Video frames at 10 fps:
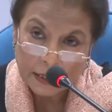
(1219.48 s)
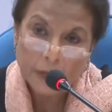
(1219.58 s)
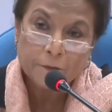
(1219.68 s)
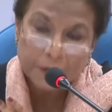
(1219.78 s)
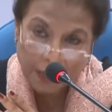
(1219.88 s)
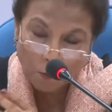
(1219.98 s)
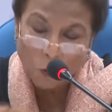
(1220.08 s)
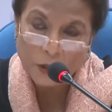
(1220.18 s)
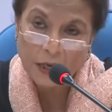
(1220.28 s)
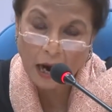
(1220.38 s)
if
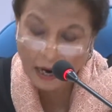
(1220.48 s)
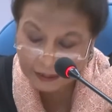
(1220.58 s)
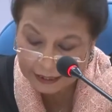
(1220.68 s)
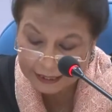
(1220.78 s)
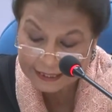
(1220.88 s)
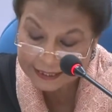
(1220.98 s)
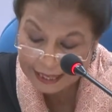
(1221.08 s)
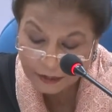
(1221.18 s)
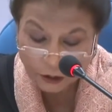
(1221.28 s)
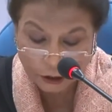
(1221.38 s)
somewhat
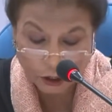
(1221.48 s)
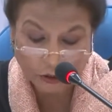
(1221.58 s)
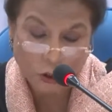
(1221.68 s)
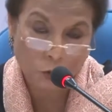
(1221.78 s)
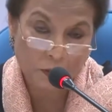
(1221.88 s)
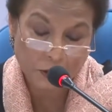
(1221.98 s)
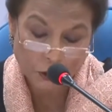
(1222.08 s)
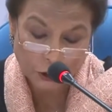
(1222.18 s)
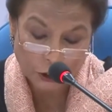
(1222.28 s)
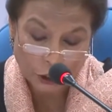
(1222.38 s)
unintended consequence
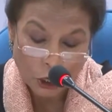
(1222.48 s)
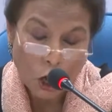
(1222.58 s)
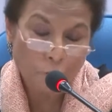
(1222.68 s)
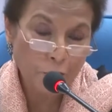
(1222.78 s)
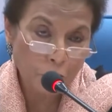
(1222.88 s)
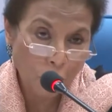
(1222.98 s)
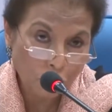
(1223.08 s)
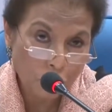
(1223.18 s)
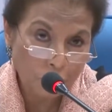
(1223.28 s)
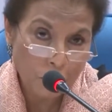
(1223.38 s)
of a
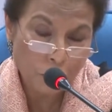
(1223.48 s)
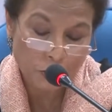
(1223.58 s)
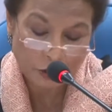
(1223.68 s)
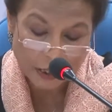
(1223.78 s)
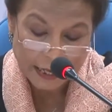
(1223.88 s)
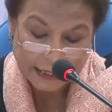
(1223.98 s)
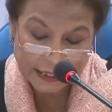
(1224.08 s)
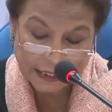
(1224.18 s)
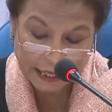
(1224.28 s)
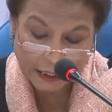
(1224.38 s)
controversial
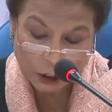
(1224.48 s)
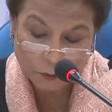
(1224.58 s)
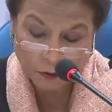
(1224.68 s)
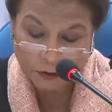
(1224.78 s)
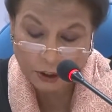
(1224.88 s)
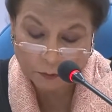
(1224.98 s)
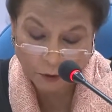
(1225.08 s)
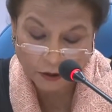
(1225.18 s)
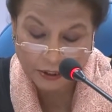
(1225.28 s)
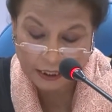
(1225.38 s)
state-sponsored
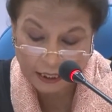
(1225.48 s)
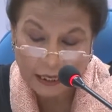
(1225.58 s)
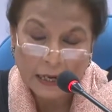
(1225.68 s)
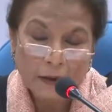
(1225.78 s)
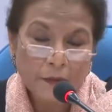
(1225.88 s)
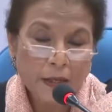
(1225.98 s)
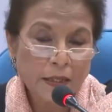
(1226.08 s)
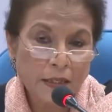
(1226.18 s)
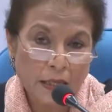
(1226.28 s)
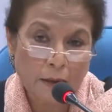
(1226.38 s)
policy that
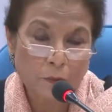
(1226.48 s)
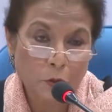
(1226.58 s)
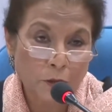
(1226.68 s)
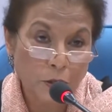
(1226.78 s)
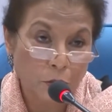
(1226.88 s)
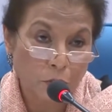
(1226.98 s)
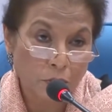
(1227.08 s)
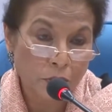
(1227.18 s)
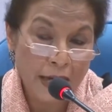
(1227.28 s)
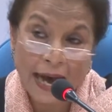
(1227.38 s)
has come to be
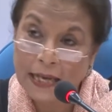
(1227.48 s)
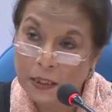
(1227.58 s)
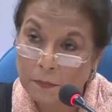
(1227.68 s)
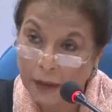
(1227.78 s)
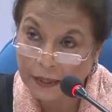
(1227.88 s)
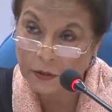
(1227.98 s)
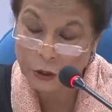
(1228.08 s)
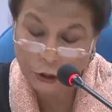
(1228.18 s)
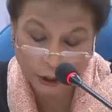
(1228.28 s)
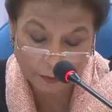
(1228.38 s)
known as
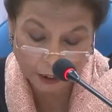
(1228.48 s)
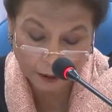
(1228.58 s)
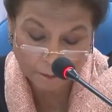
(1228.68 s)
mainstreaming.